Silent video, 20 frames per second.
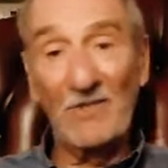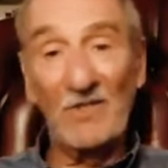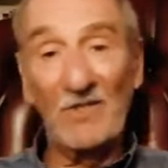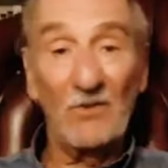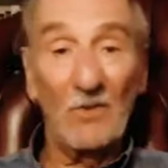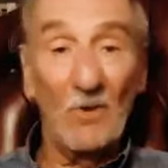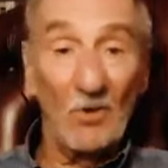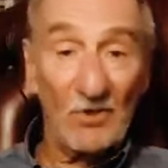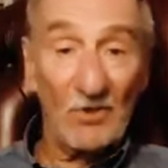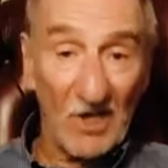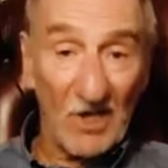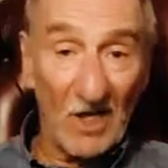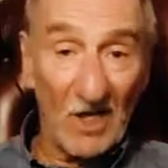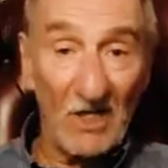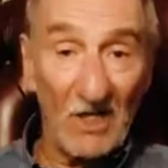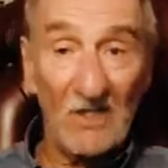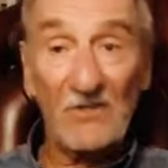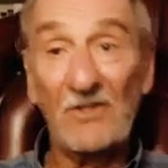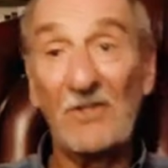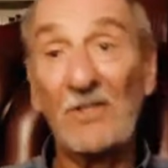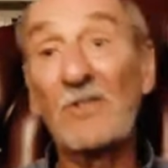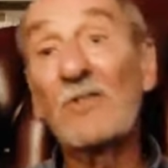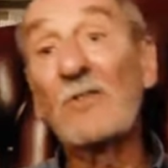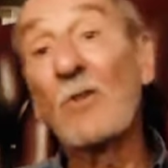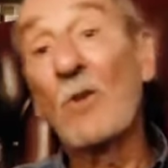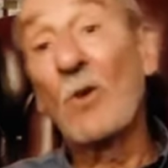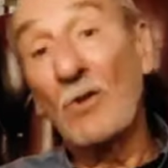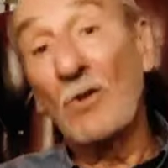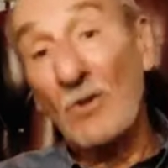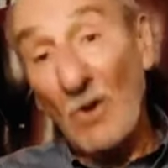It's not chance. It's
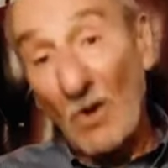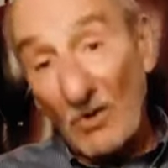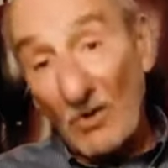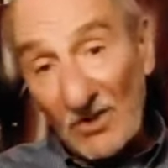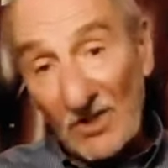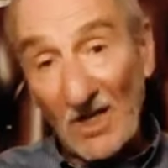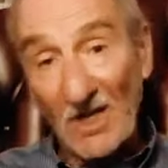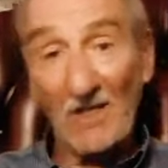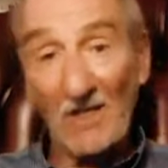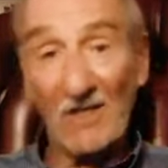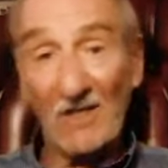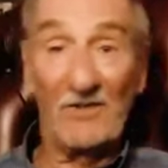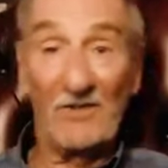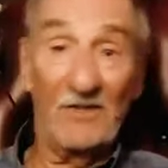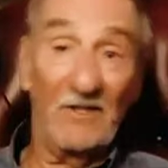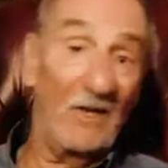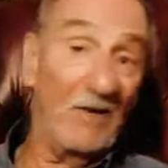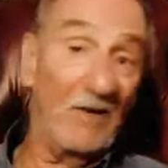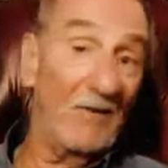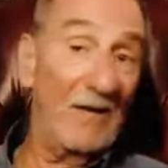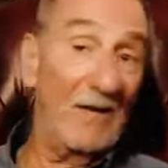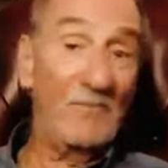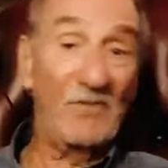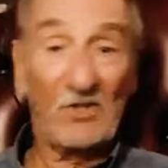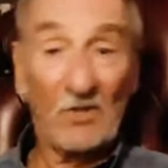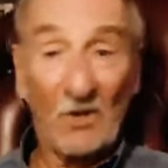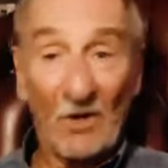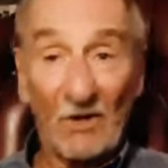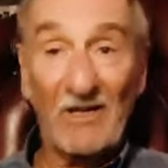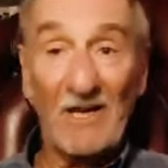not chance. You know, I'm
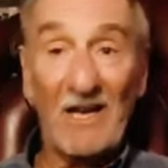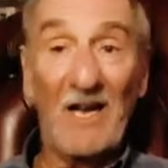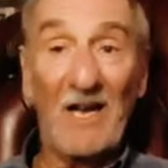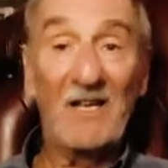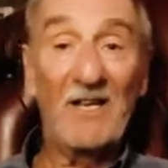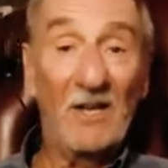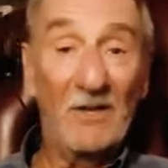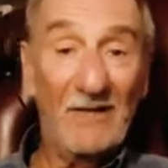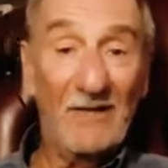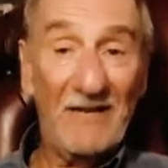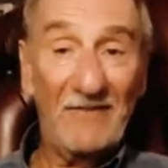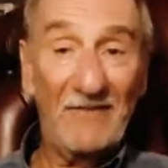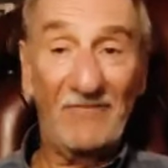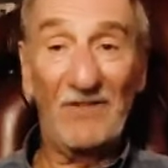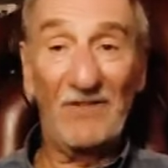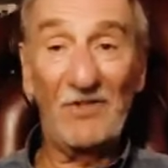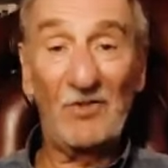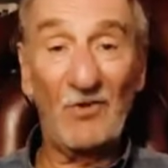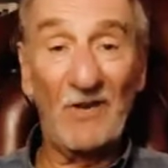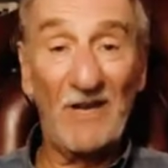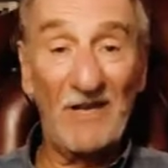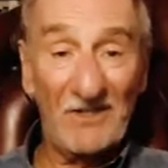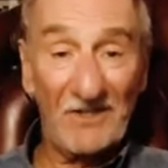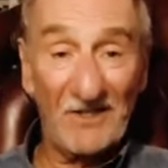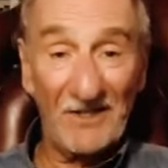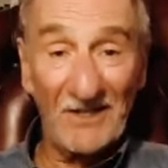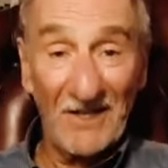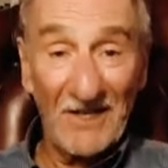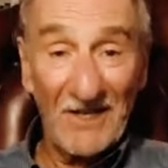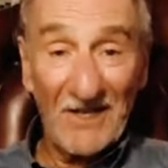sorry. I know how
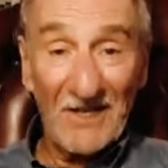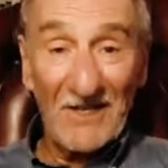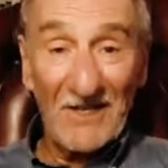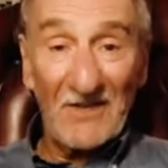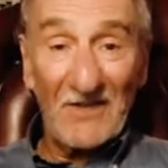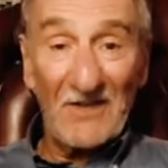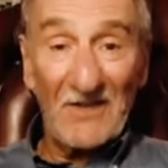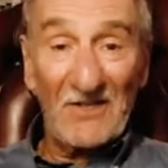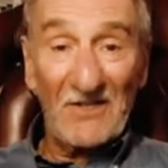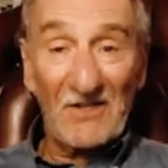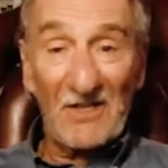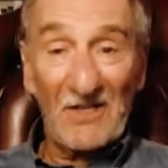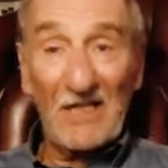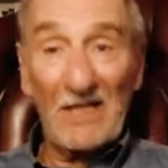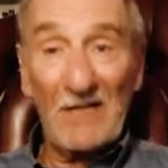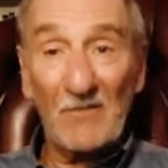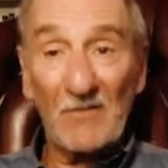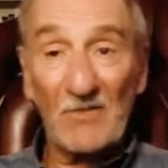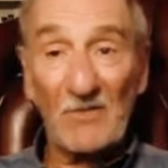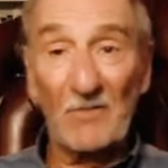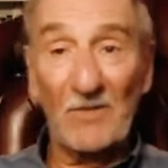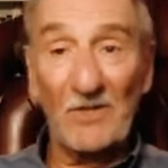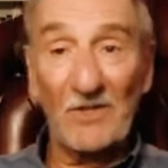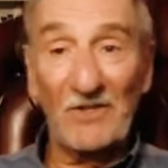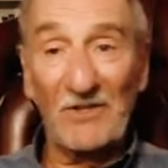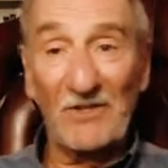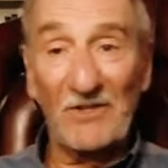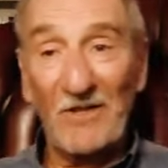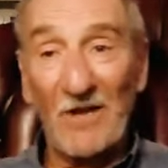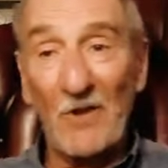frustrating this seems,
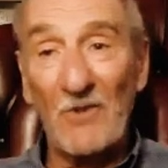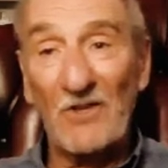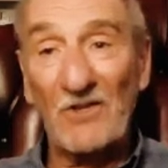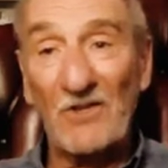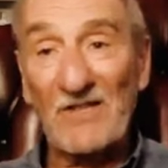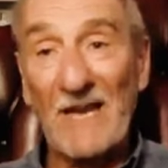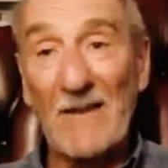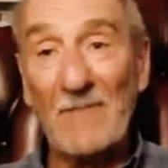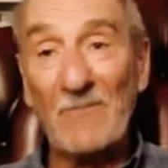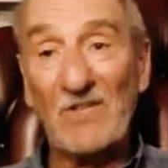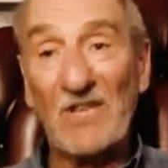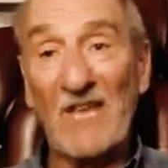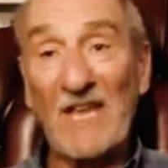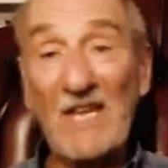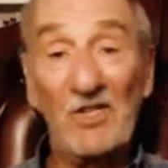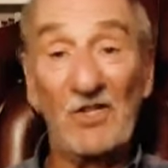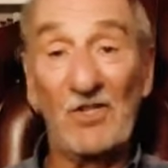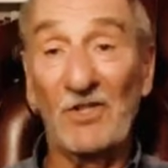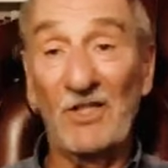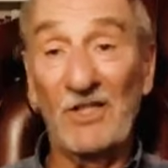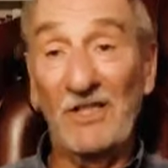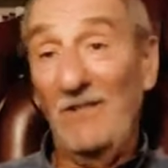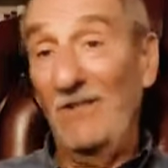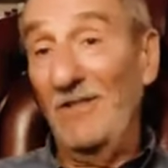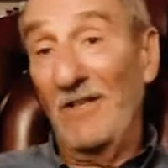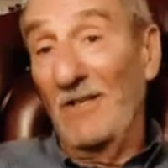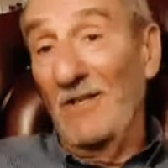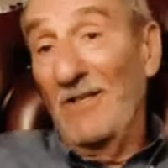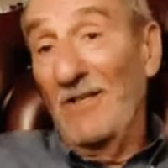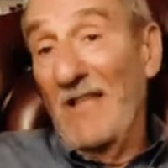but you know, the temptation,
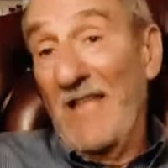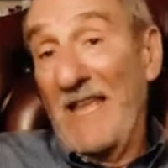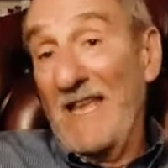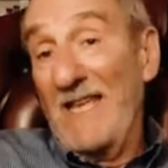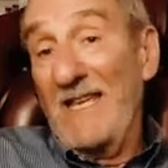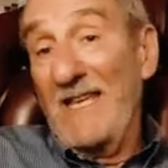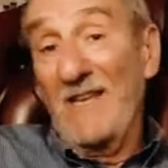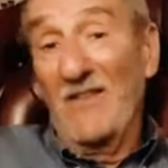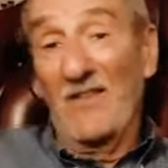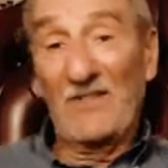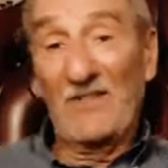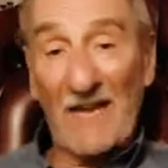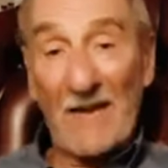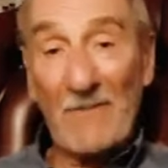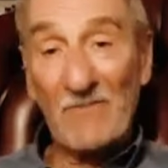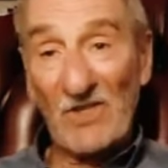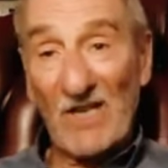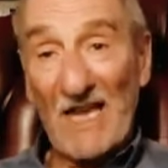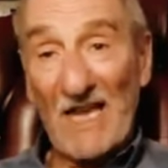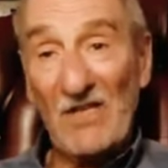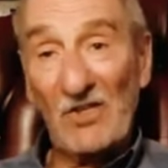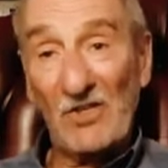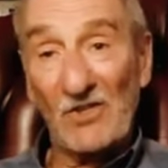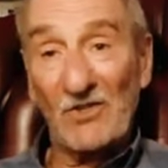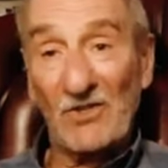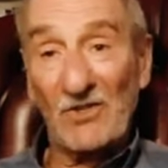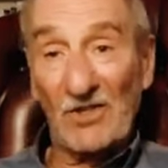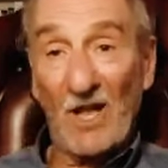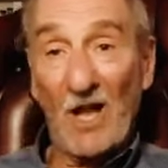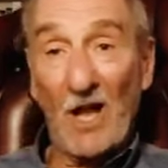you know, here, the
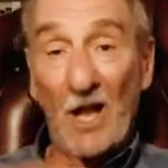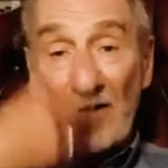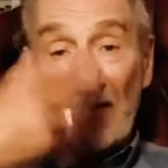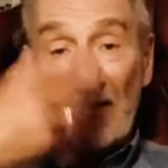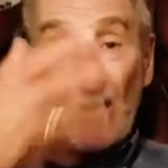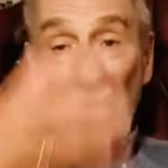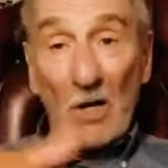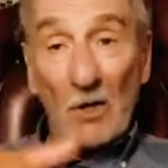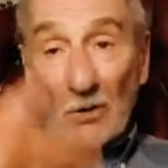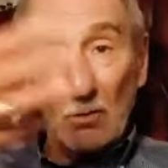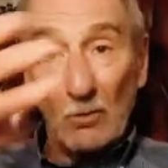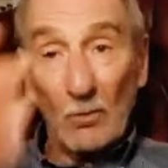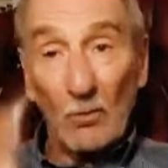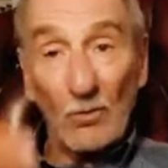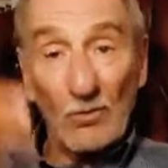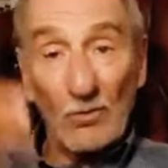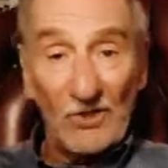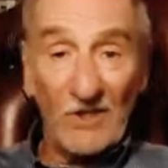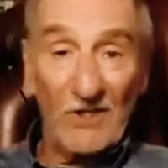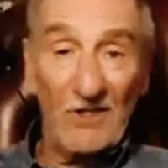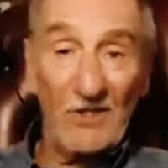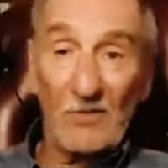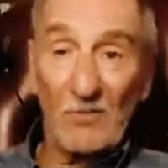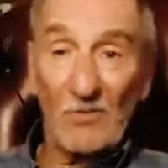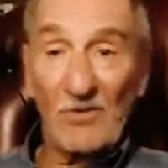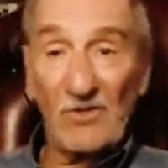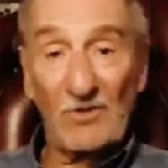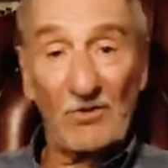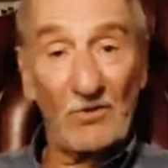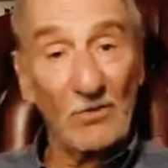temptation to kind of launch into
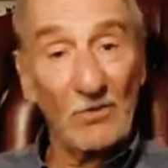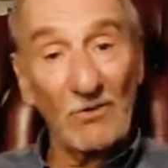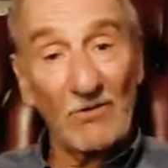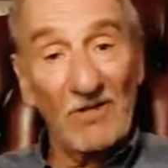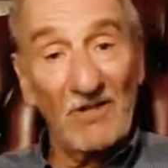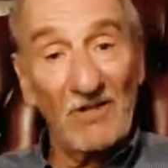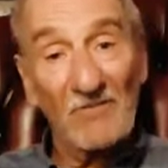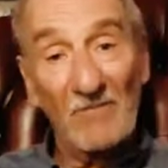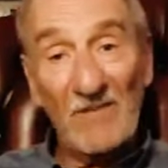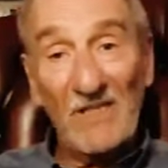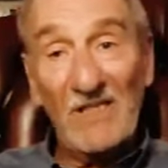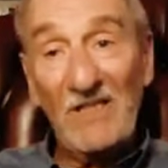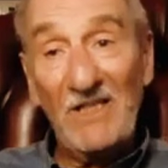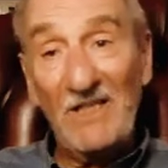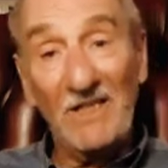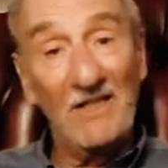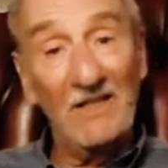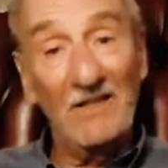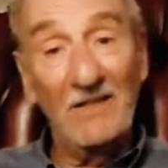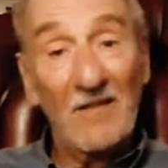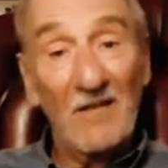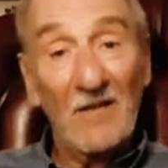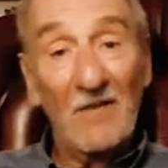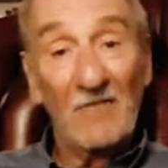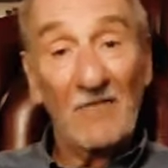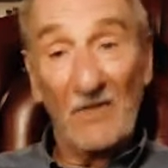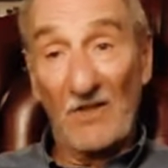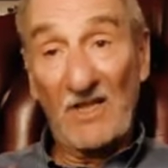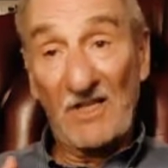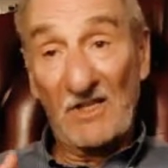a story of meaning
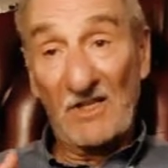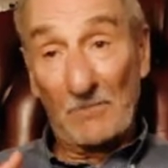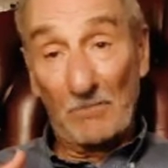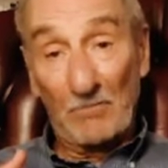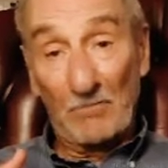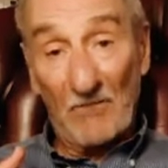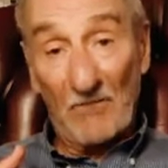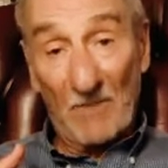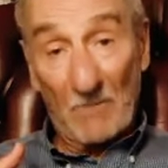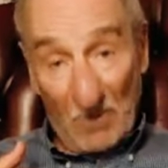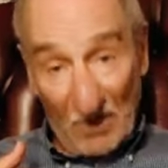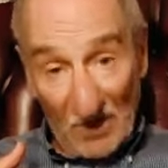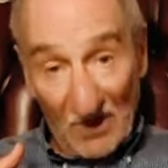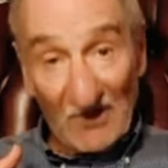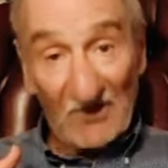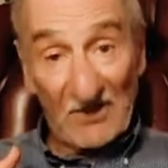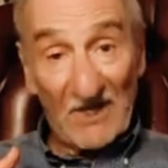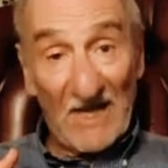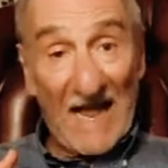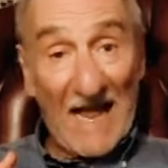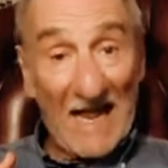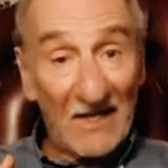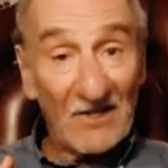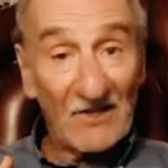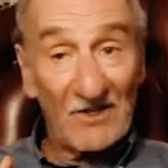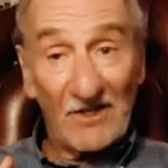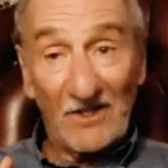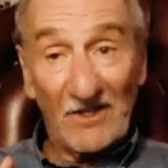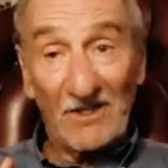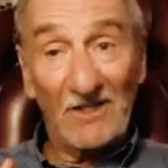for this, the
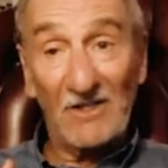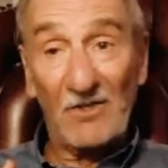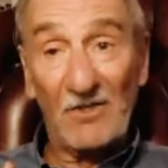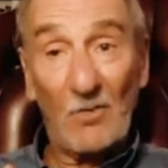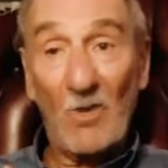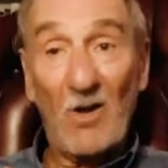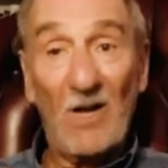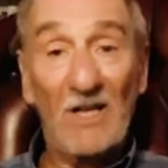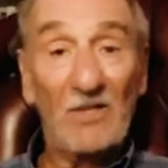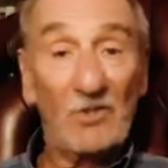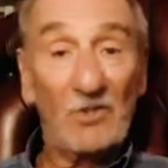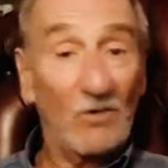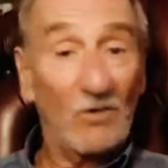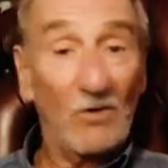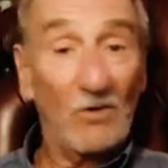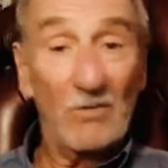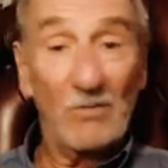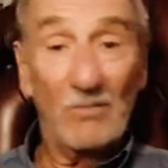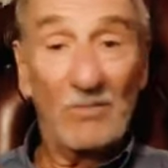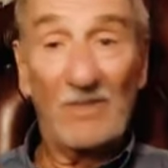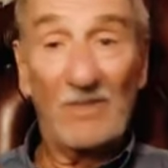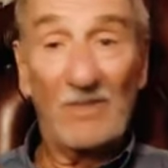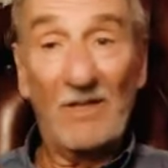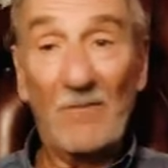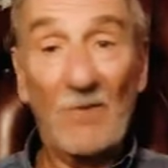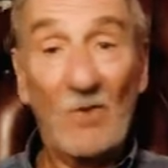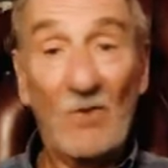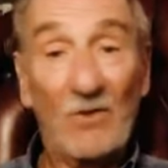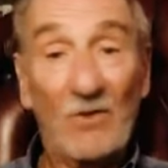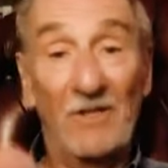personality is quite strong, but I'm
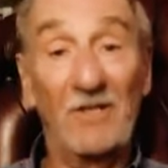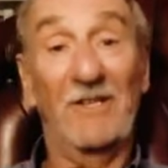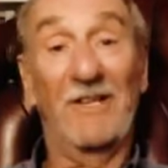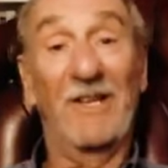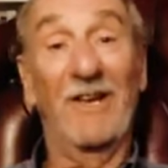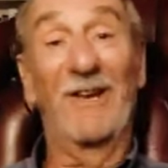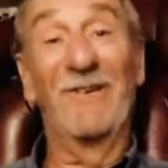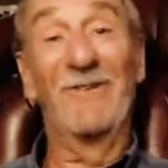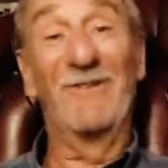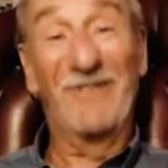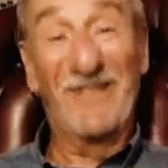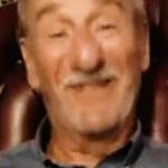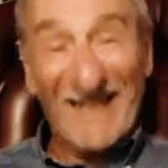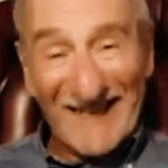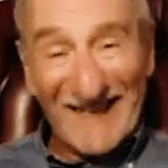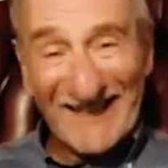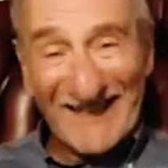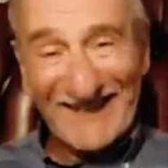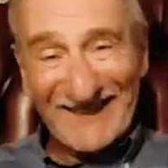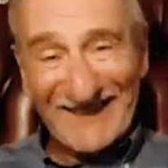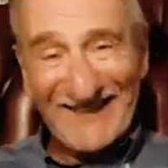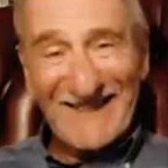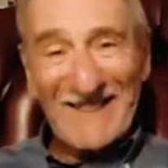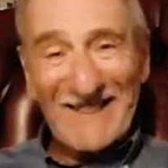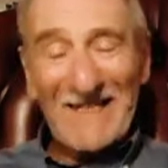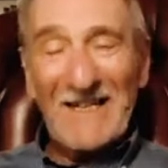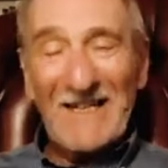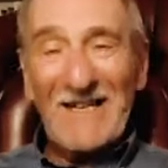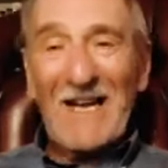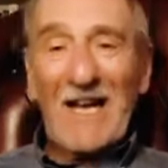not going to go
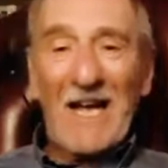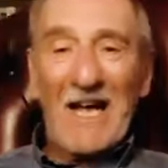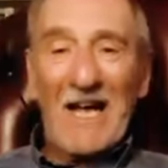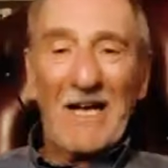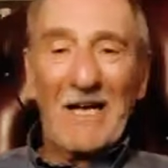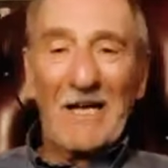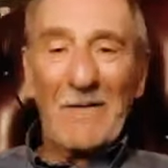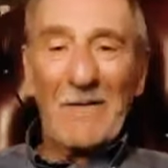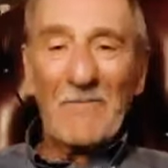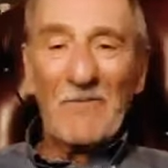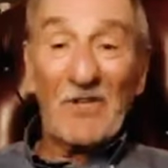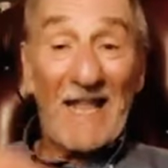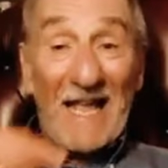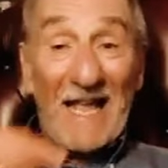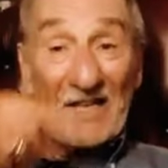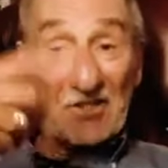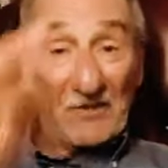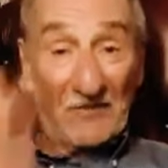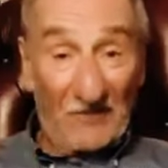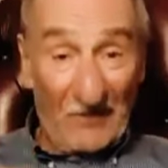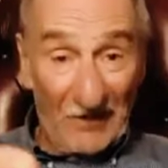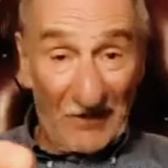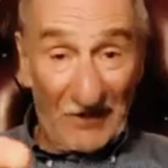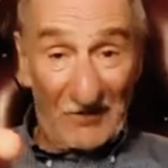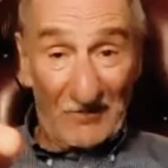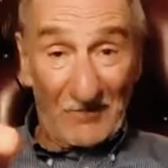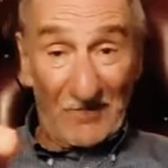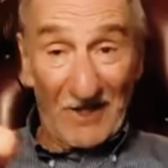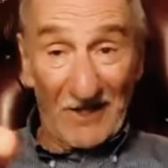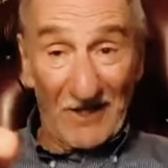there. So that's the
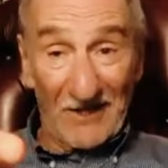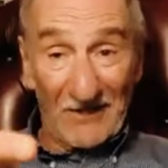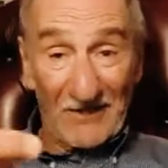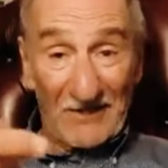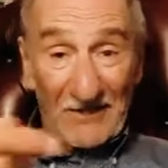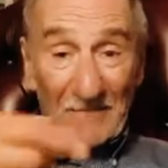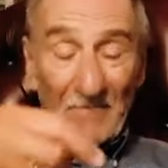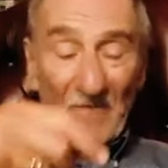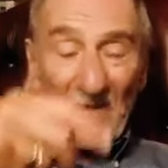first part.